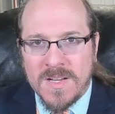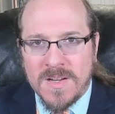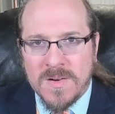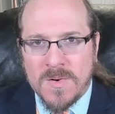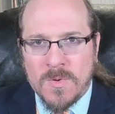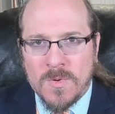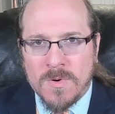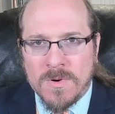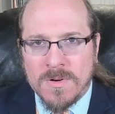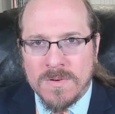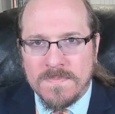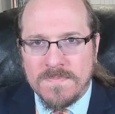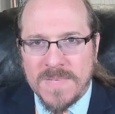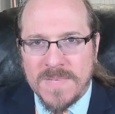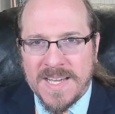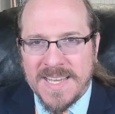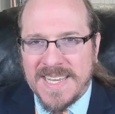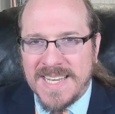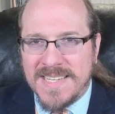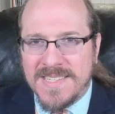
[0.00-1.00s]
Or,
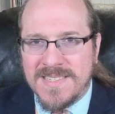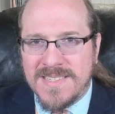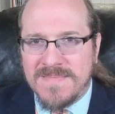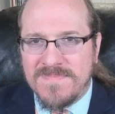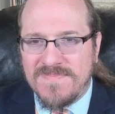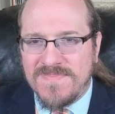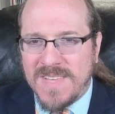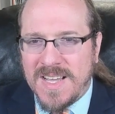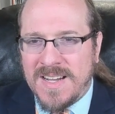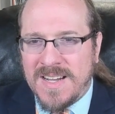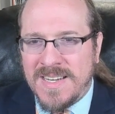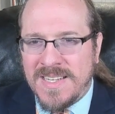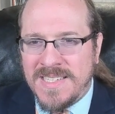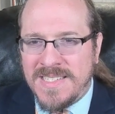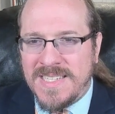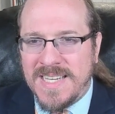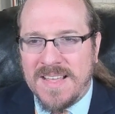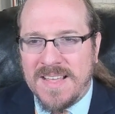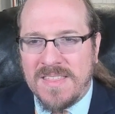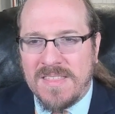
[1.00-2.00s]
I guess,
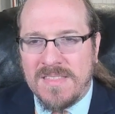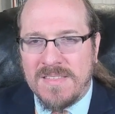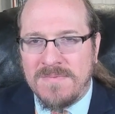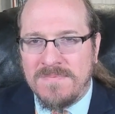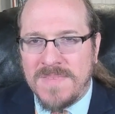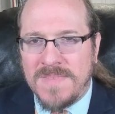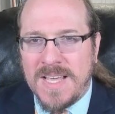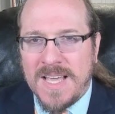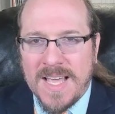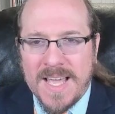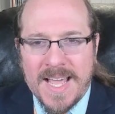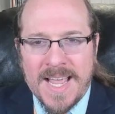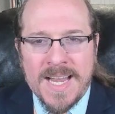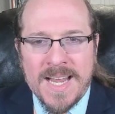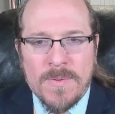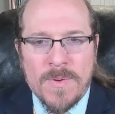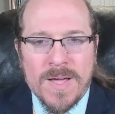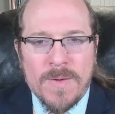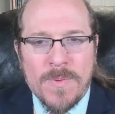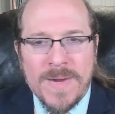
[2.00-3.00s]
undeath.
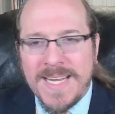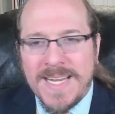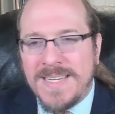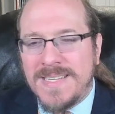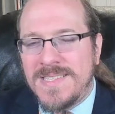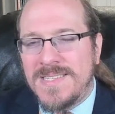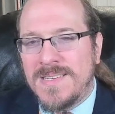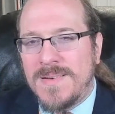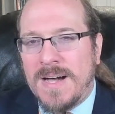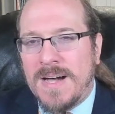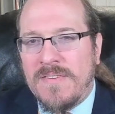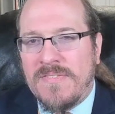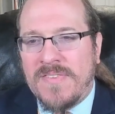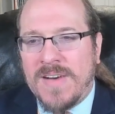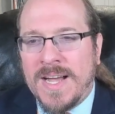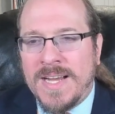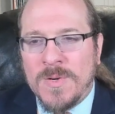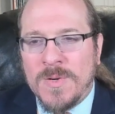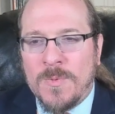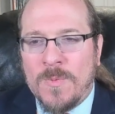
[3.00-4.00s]
Anyway, we need to somehow
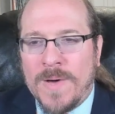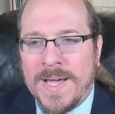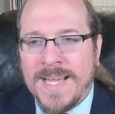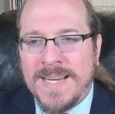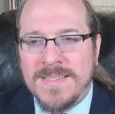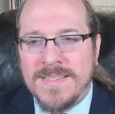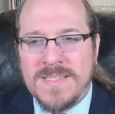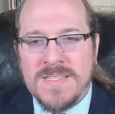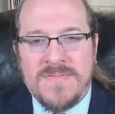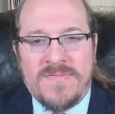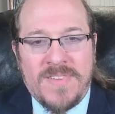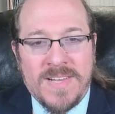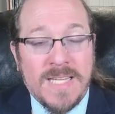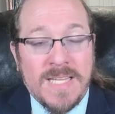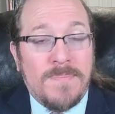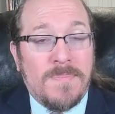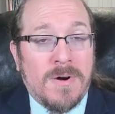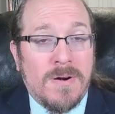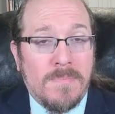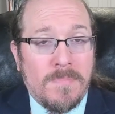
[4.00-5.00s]
find a way to
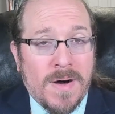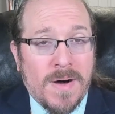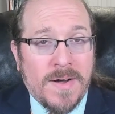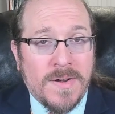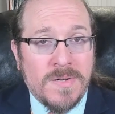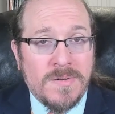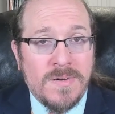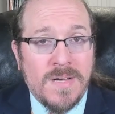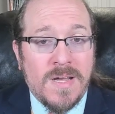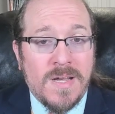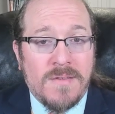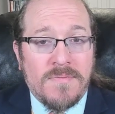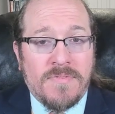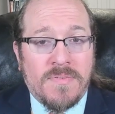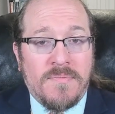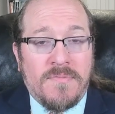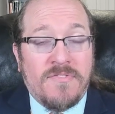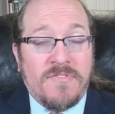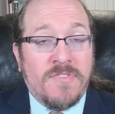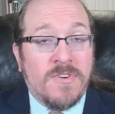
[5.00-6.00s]
develop our model
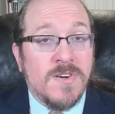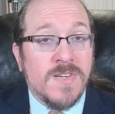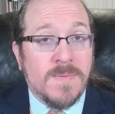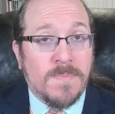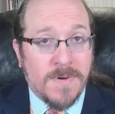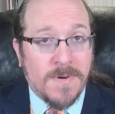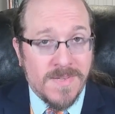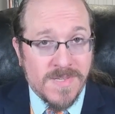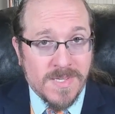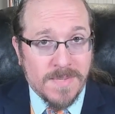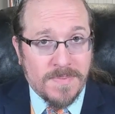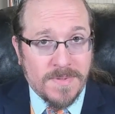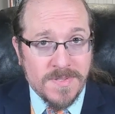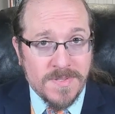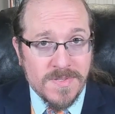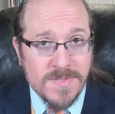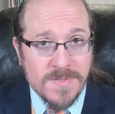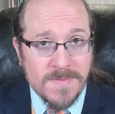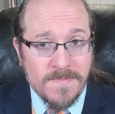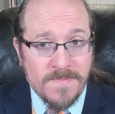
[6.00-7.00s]
from first
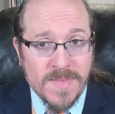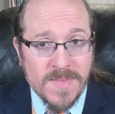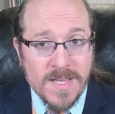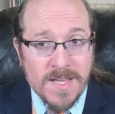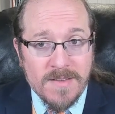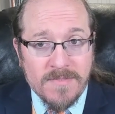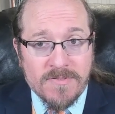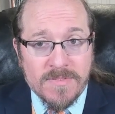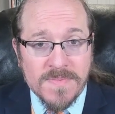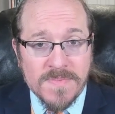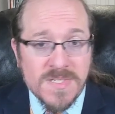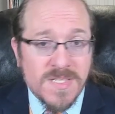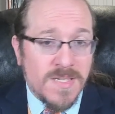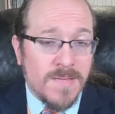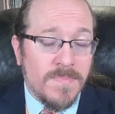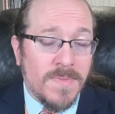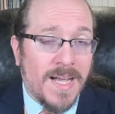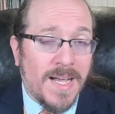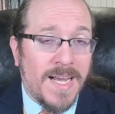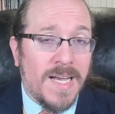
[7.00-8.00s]
principles, from
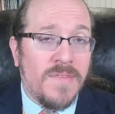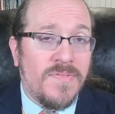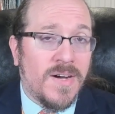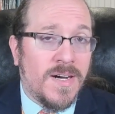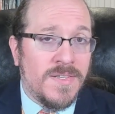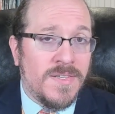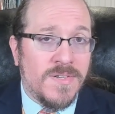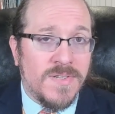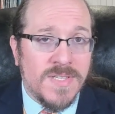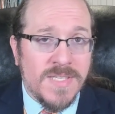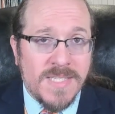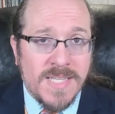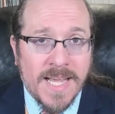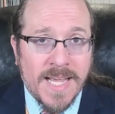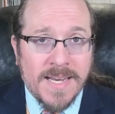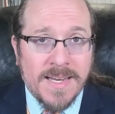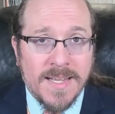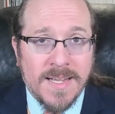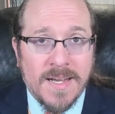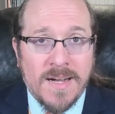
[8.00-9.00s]
some kind of
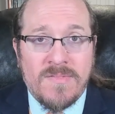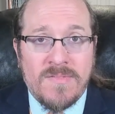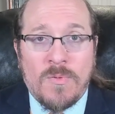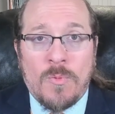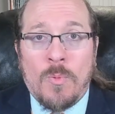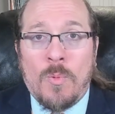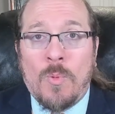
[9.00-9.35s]
understanding of